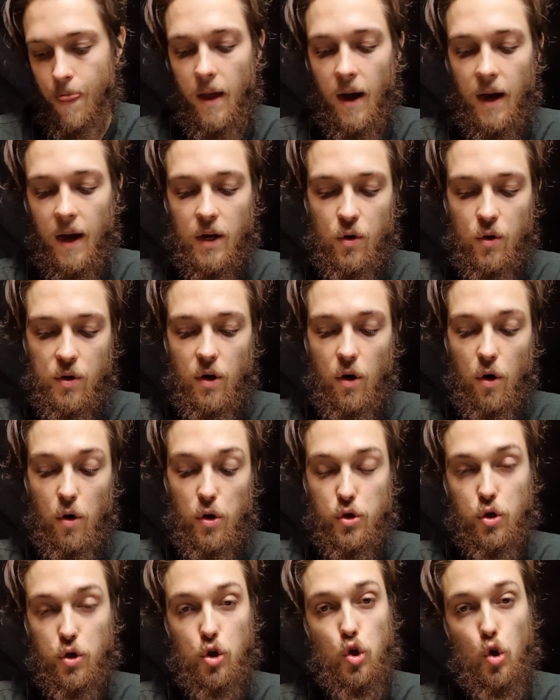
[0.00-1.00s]
I could
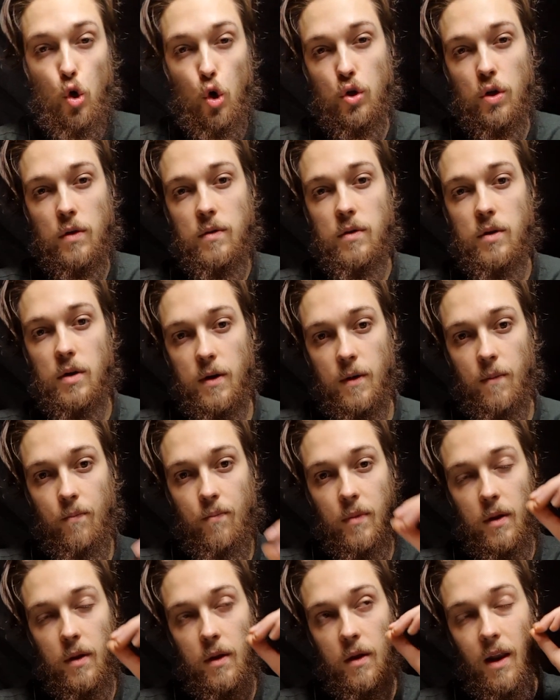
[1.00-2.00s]
also sort the
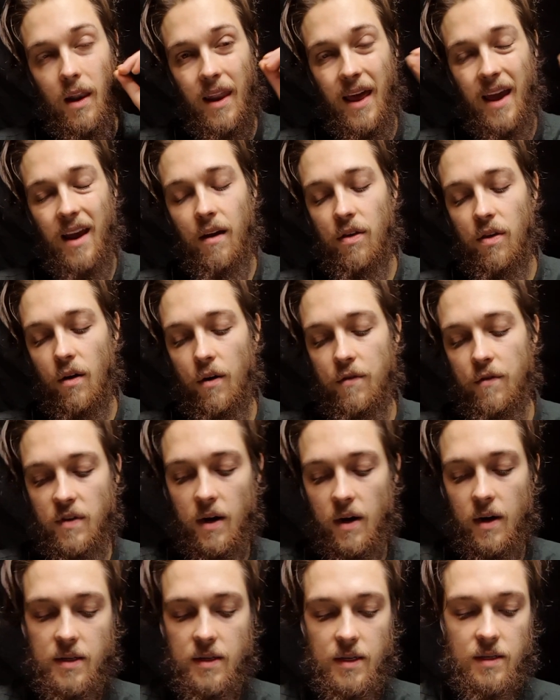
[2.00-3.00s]
length of the
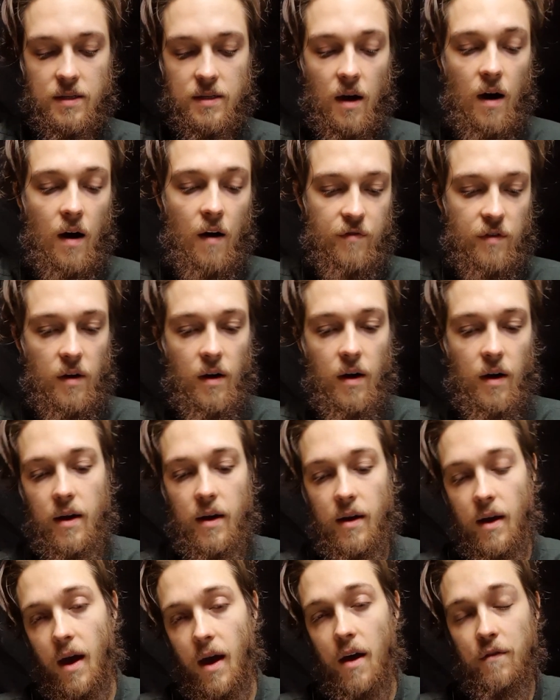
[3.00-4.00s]
ideas after I
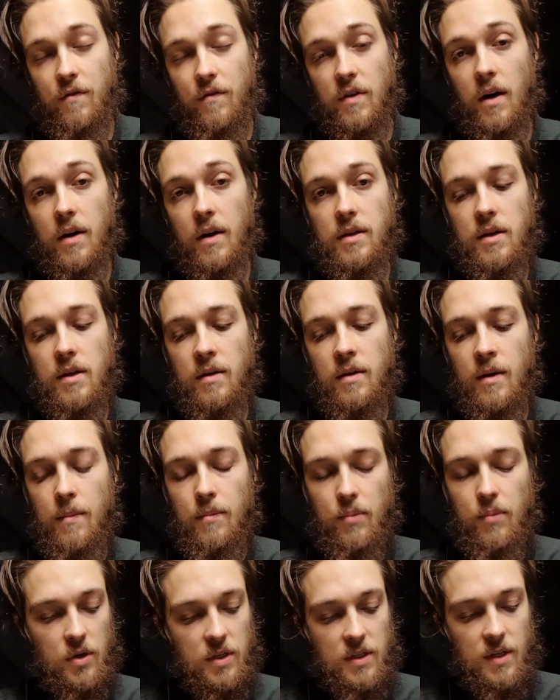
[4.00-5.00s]
have the idea,
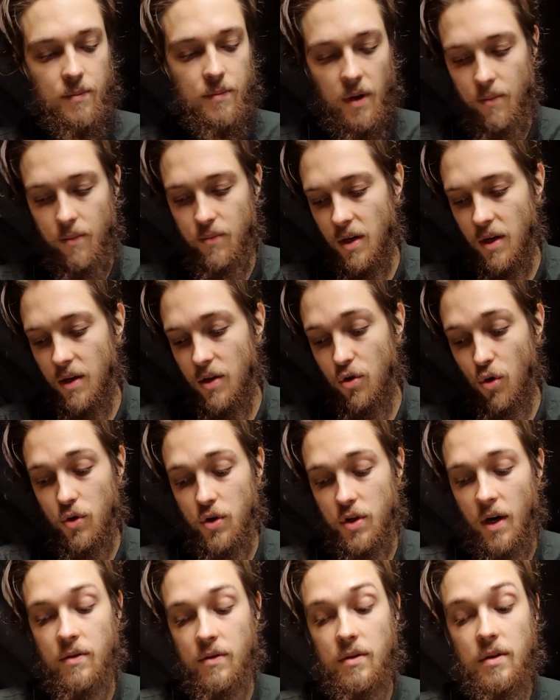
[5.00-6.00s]
because sometimes it turns
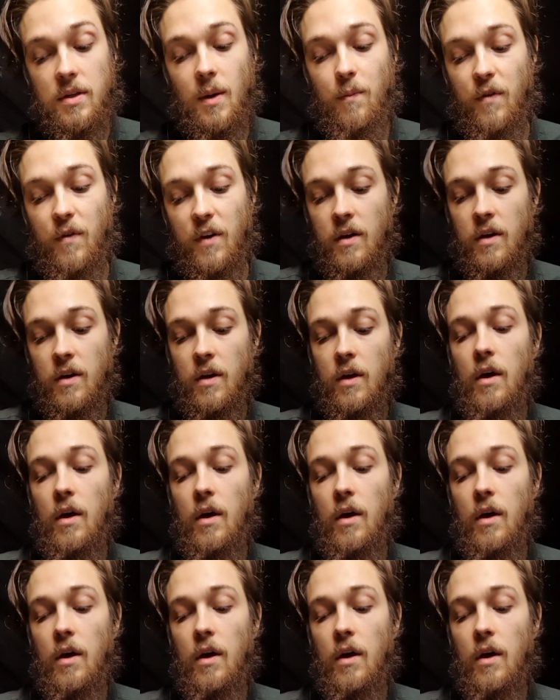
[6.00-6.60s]
out something